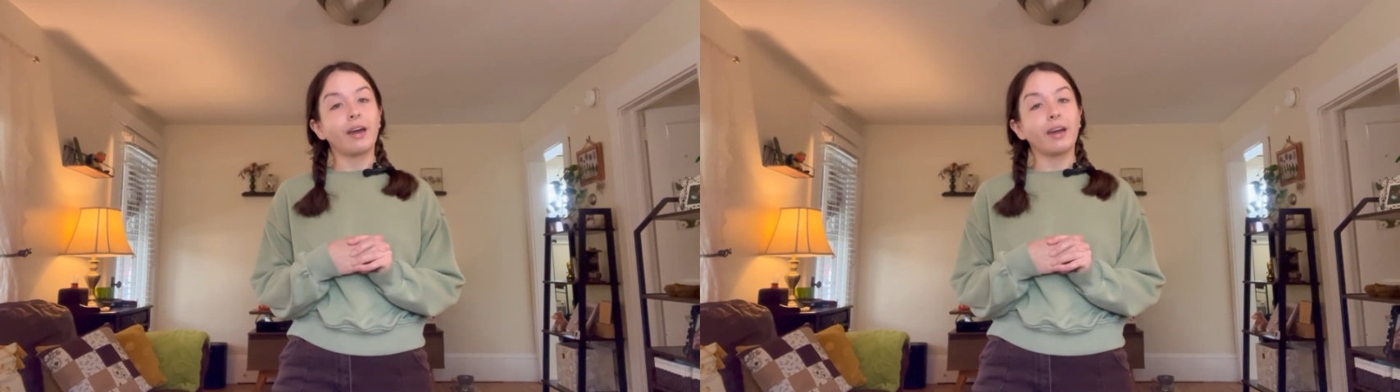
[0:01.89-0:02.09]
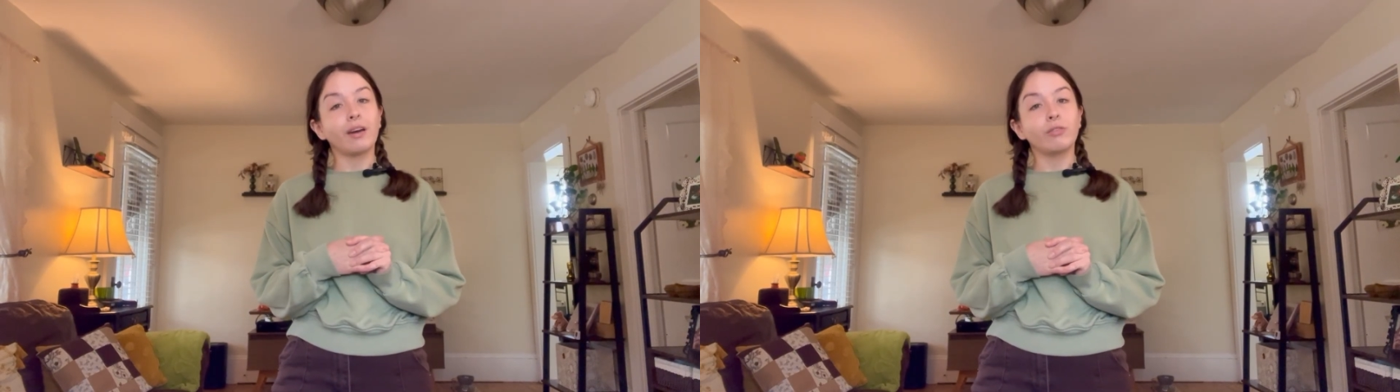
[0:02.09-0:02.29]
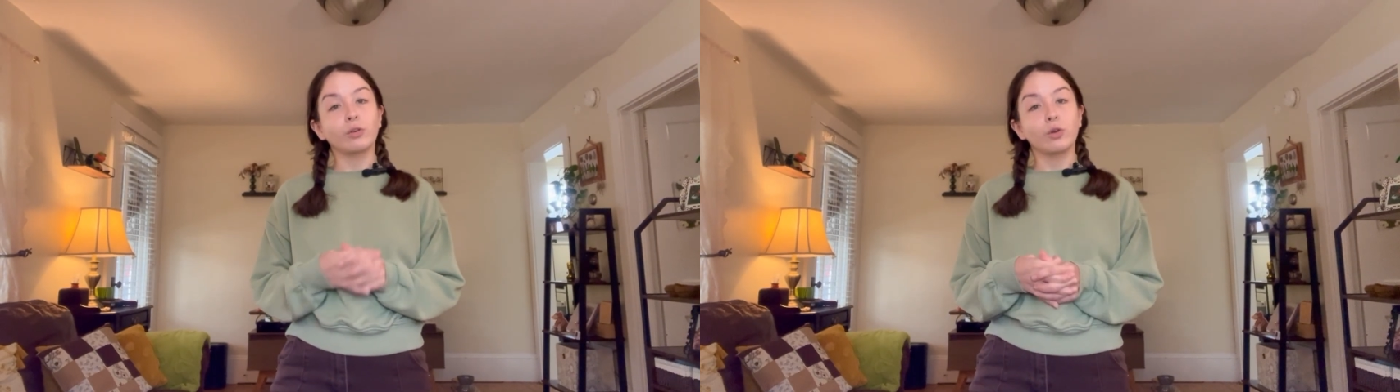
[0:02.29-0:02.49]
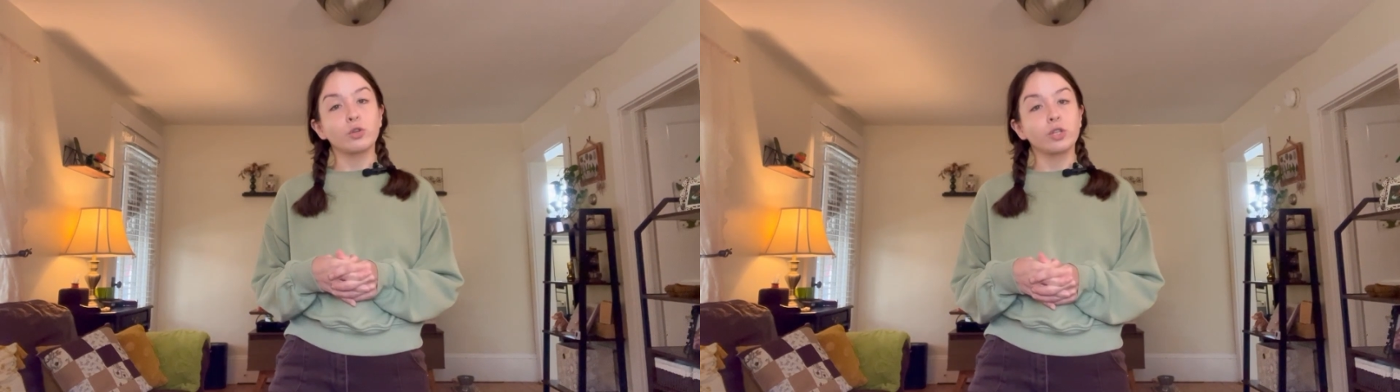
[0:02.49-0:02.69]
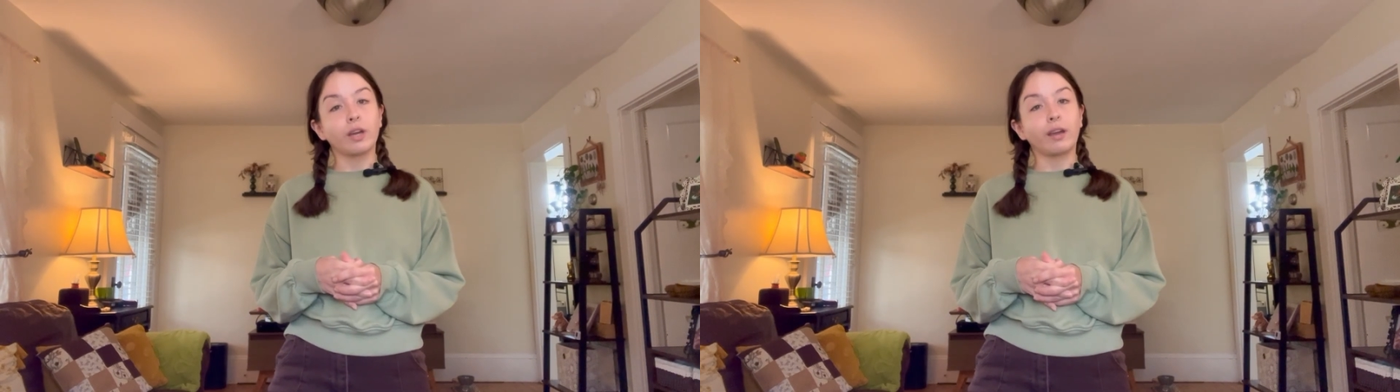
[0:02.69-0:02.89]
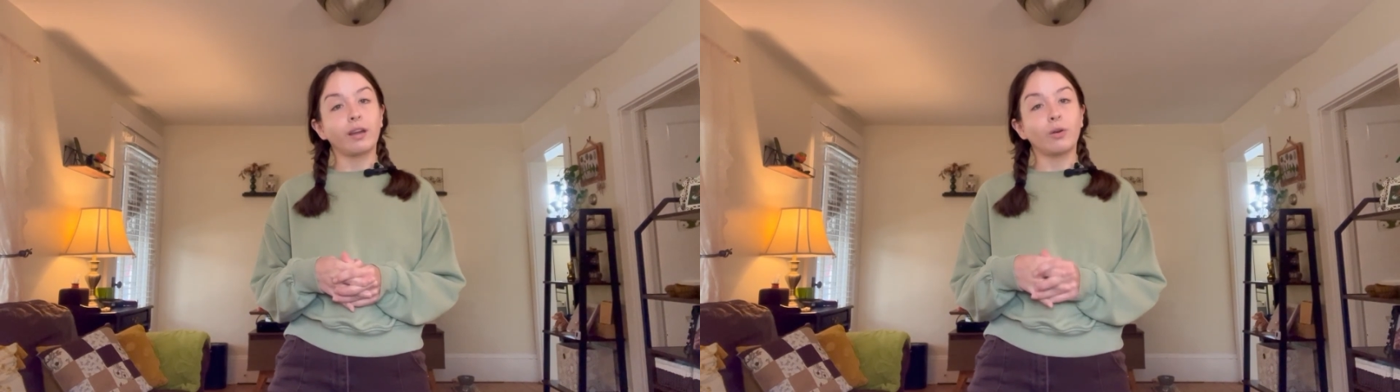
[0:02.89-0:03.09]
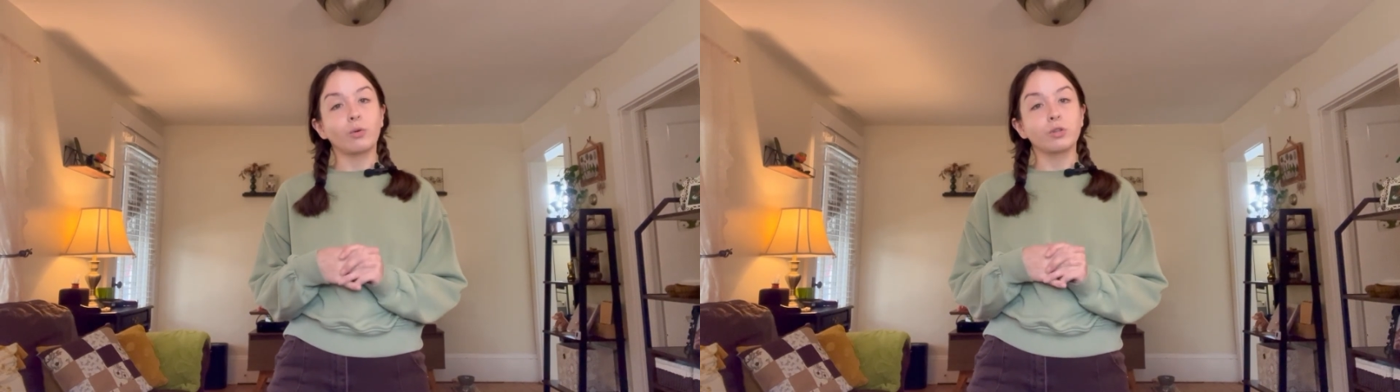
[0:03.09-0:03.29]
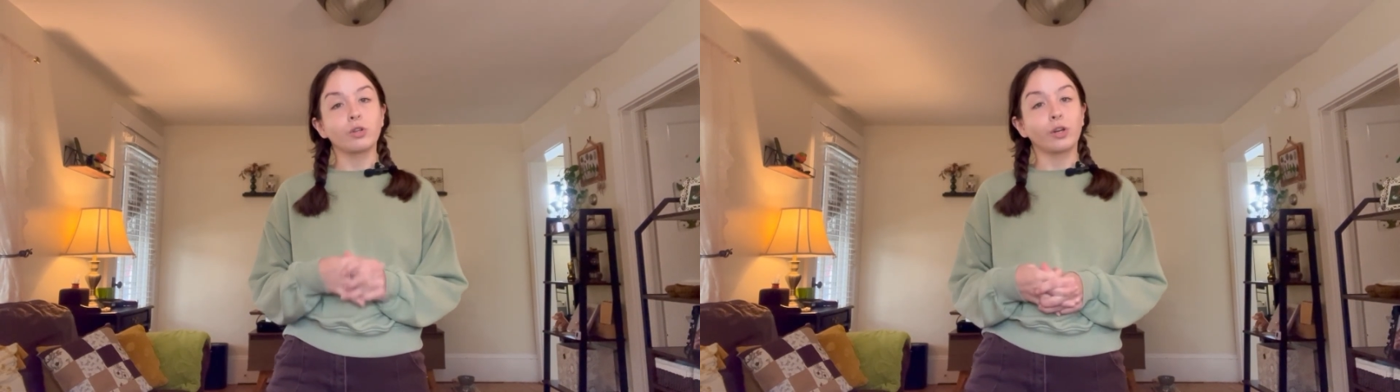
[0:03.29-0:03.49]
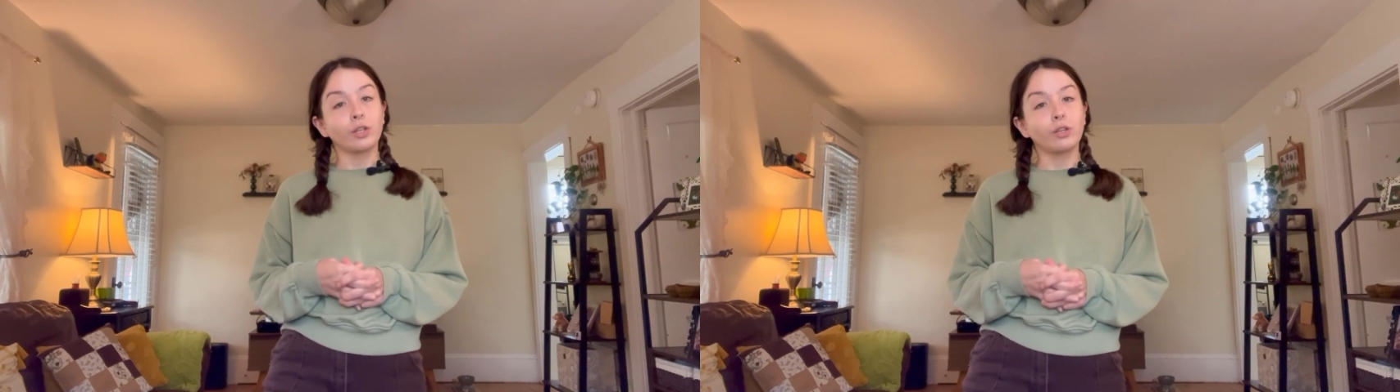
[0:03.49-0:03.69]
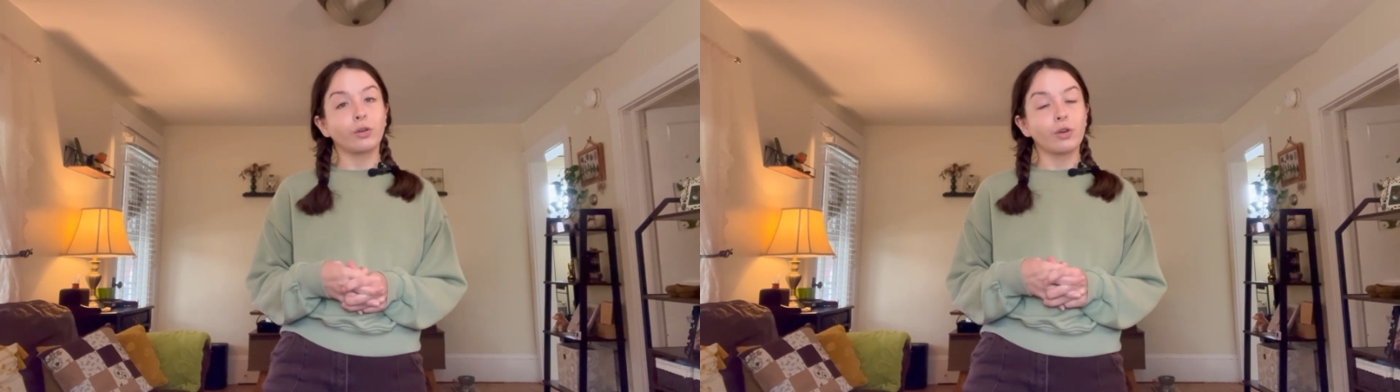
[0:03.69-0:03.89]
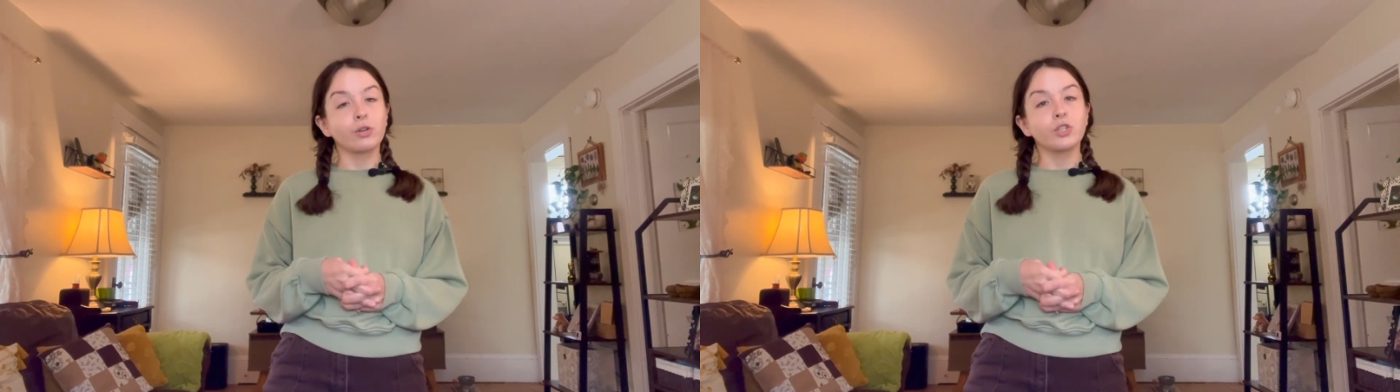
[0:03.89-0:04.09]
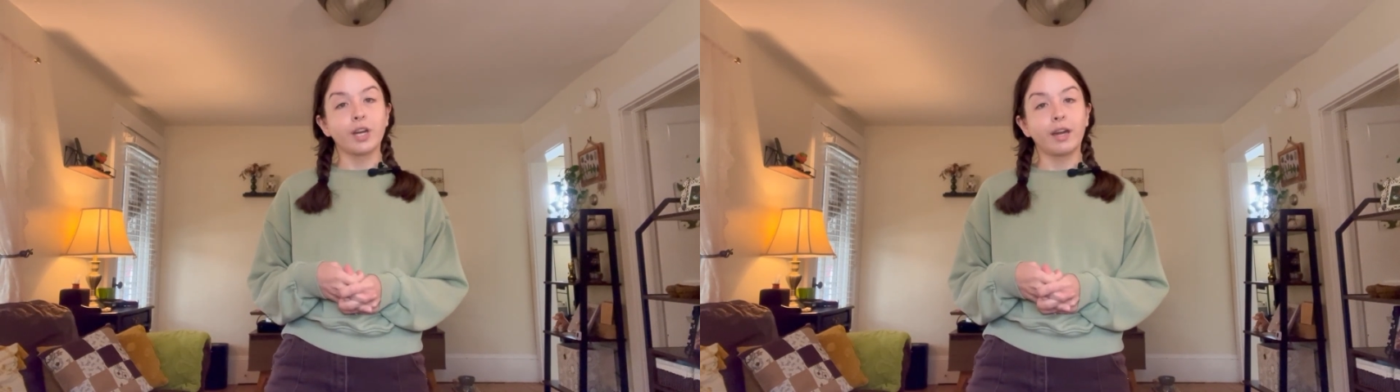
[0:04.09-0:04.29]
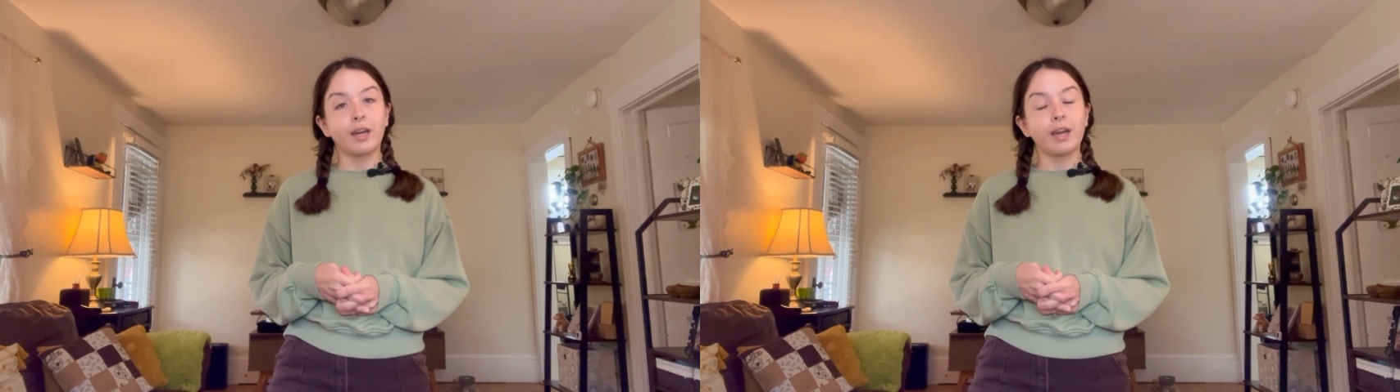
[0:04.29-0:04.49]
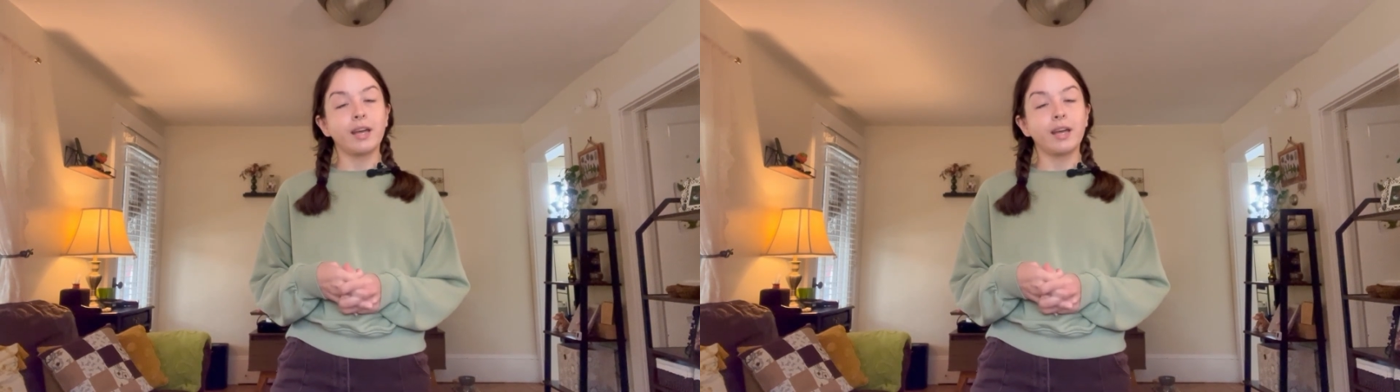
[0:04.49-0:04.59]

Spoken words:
have crocheted or started to crochet